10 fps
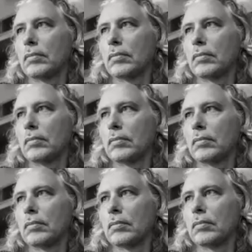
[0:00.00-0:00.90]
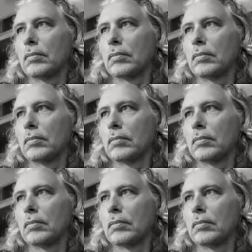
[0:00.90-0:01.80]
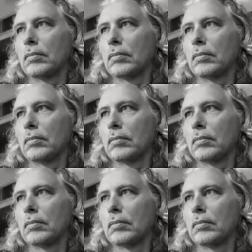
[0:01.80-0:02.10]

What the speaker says: The person shown says nothing.